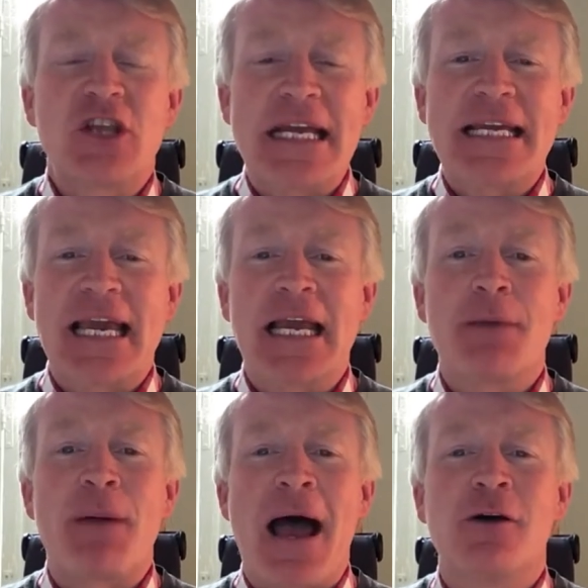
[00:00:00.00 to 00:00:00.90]
thinking
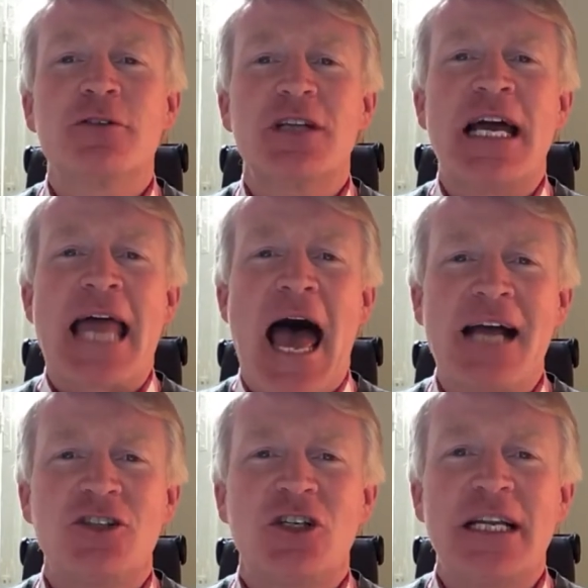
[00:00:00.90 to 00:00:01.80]
about and
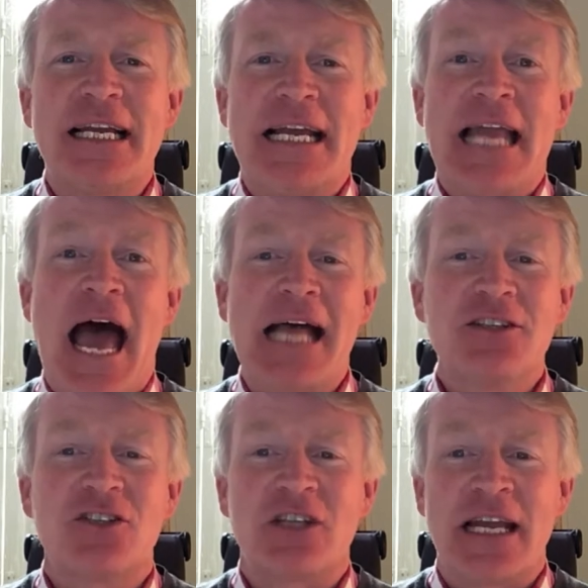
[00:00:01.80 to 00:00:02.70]
actually
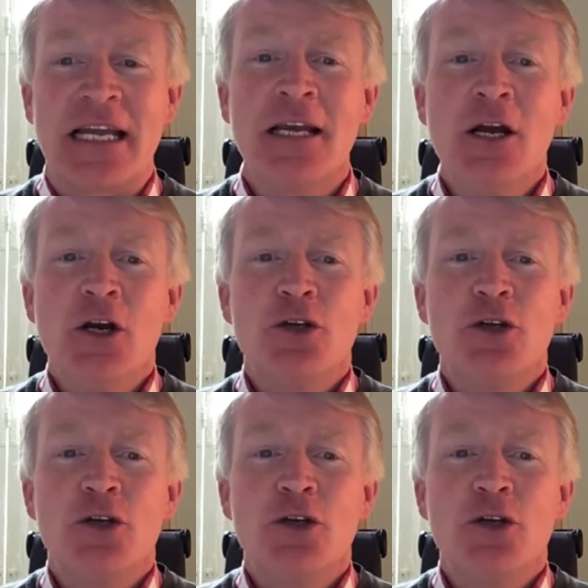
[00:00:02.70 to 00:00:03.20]
enhancing